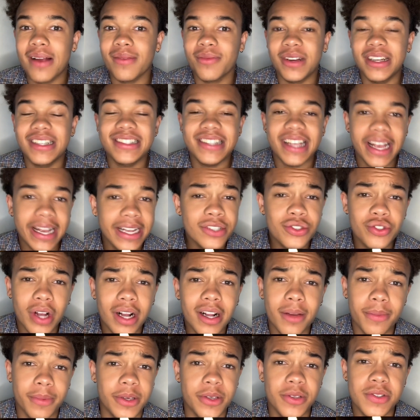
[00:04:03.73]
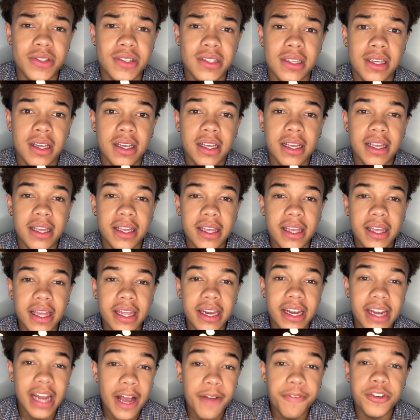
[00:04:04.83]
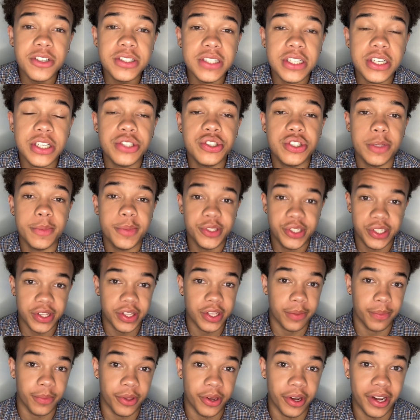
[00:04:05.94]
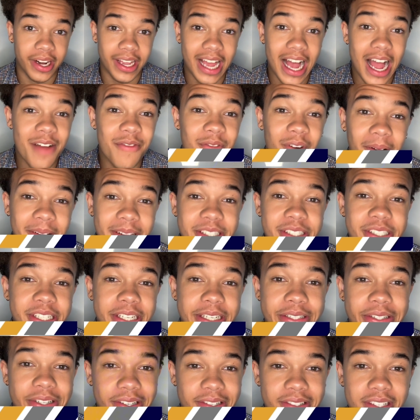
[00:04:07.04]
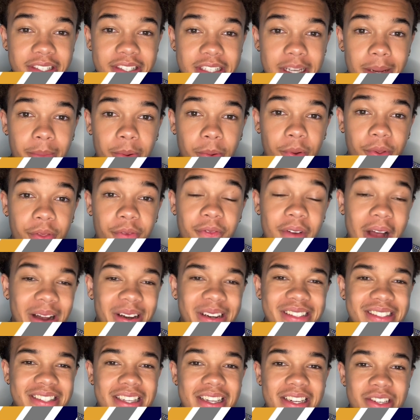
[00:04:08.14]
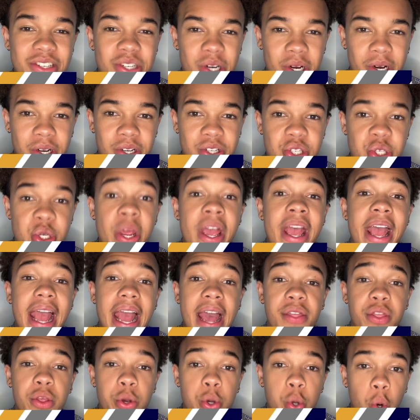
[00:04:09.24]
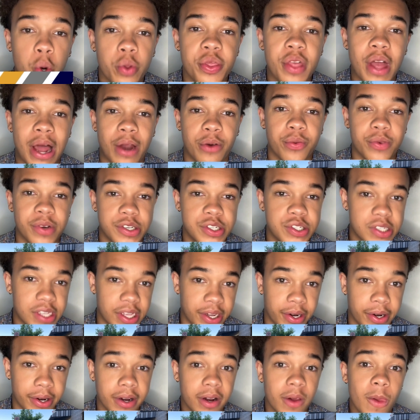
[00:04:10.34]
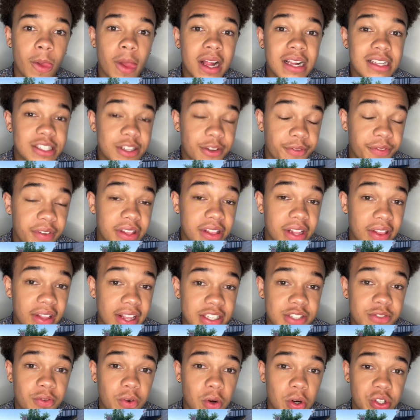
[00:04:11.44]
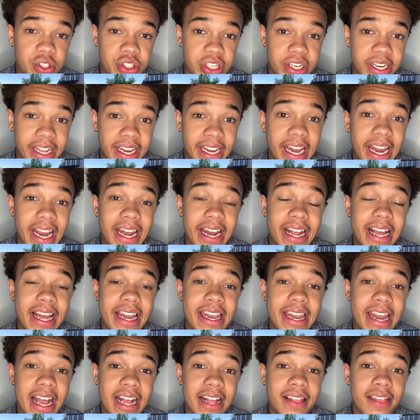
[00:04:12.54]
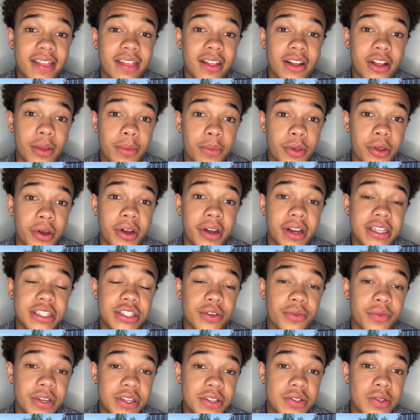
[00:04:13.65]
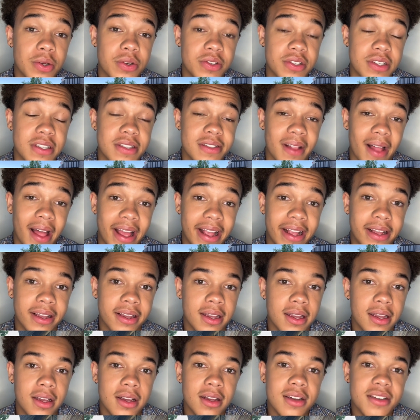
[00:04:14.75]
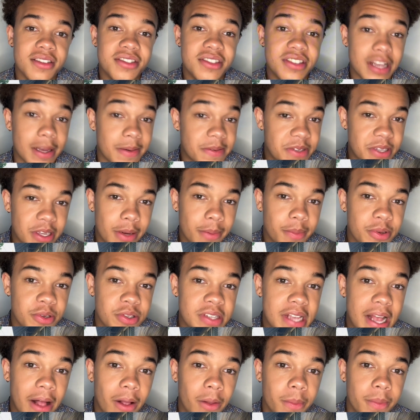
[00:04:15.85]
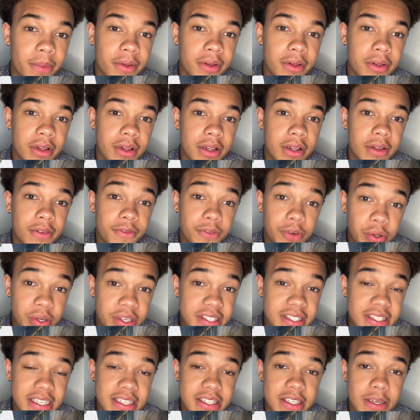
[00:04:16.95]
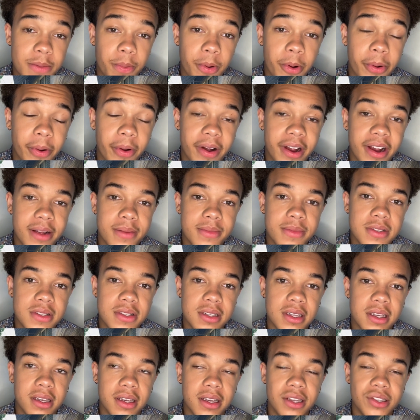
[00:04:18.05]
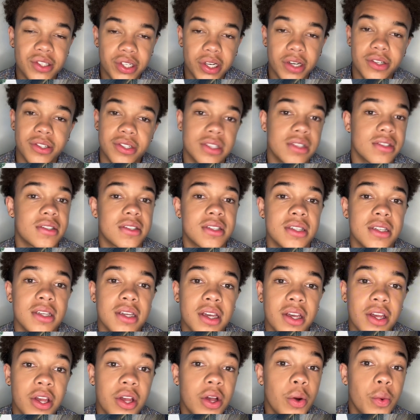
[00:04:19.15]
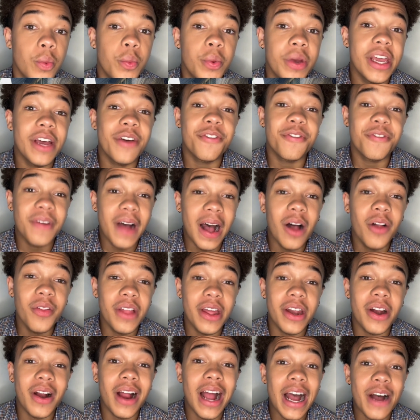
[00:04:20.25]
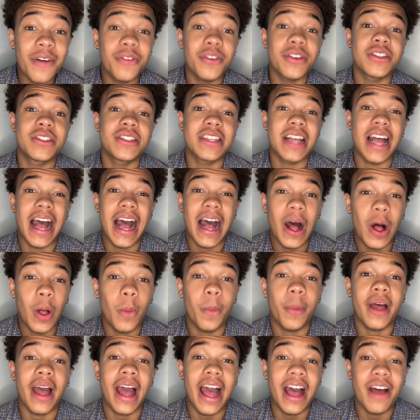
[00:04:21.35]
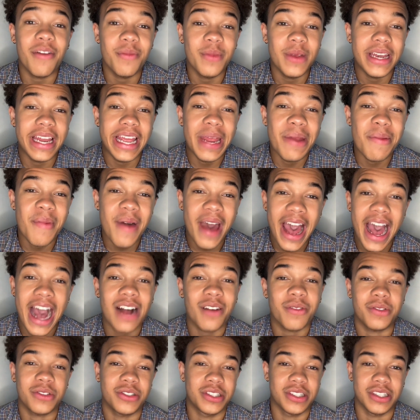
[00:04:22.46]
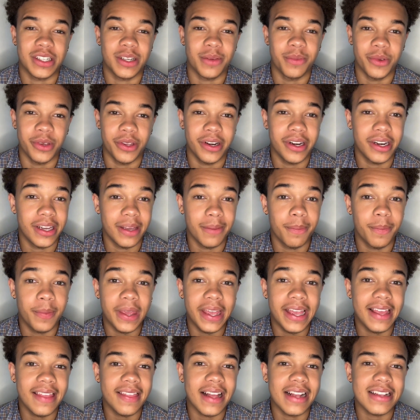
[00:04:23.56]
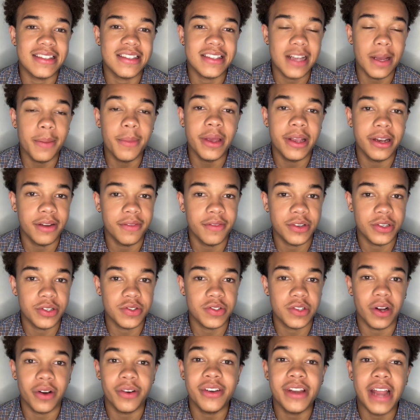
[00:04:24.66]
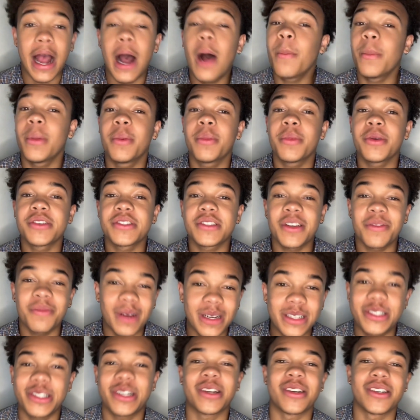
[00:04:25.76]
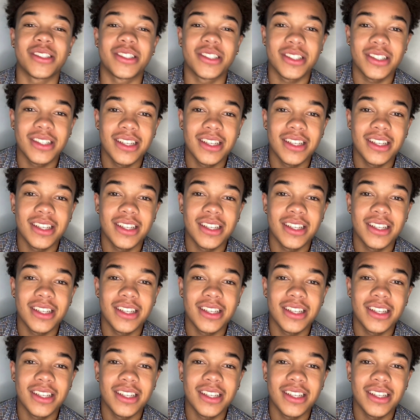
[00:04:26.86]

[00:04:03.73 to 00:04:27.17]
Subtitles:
rates, and drug abuse. In an effort to contribute to the community, I volunteered during the summer with Founding City Church and the North Outreach Center to feed the less fortunate and connect the community to resources like substance abuse help, food assistance programs, and churches. We have found that our efforts to help have been impactful to the community, being that some individuals are now members of my church.